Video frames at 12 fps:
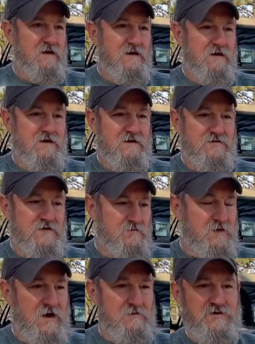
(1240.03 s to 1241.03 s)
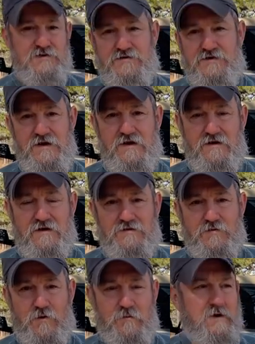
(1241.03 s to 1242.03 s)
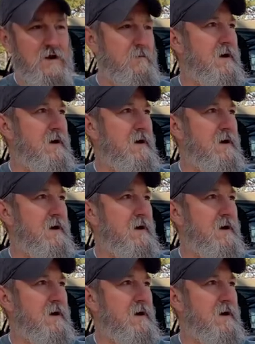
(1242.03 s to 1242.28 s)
Uh, sometimes you'll see a, a swarm come